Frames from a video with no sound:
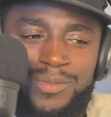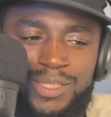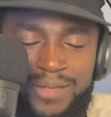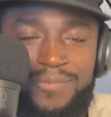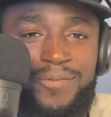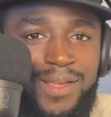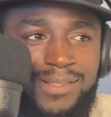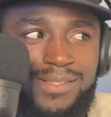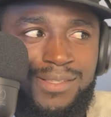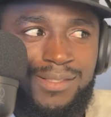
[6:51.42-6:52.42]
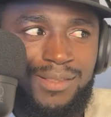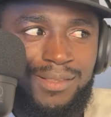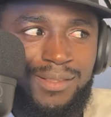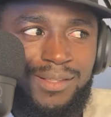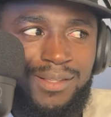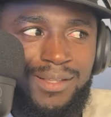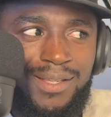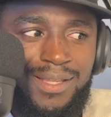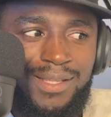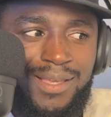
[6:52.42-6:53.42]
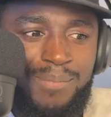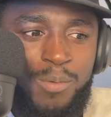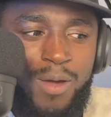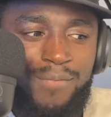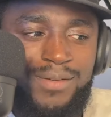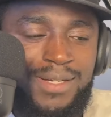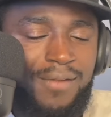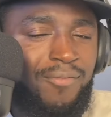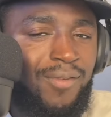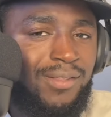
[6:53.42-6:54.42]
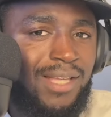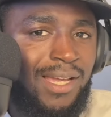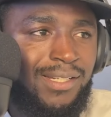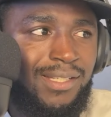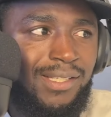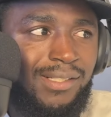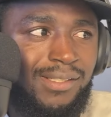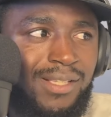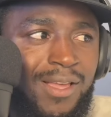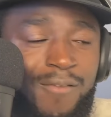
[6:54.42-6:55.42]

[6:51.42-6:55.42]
they're friends, people have different ideas.